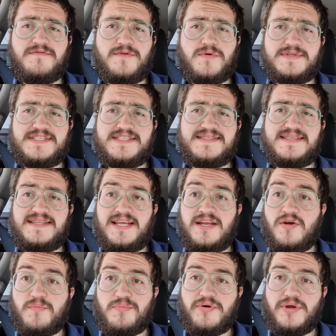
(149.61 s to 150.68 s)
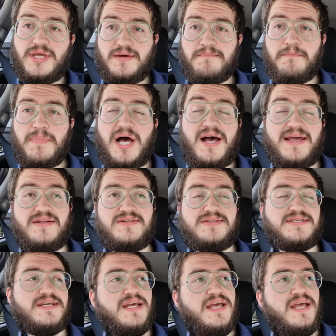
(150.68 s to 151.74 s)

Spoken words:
forks is that they're not pre-compiled,